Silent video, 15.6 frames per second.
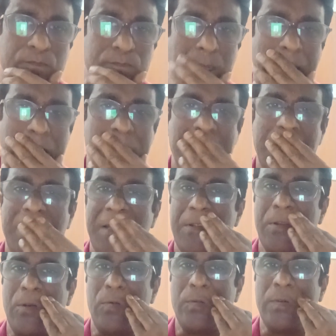pension
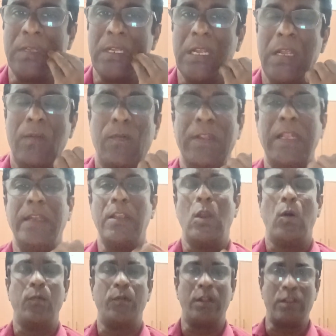received, whether
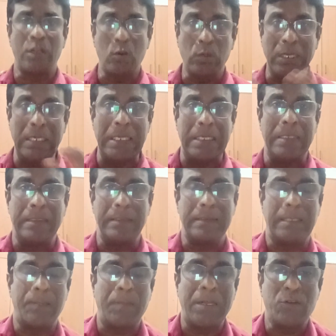you have received in
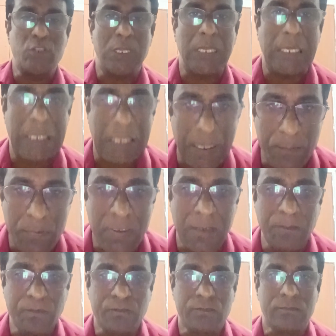the pension in lump
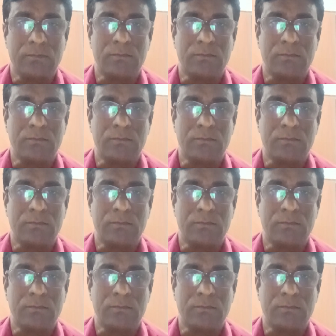sum,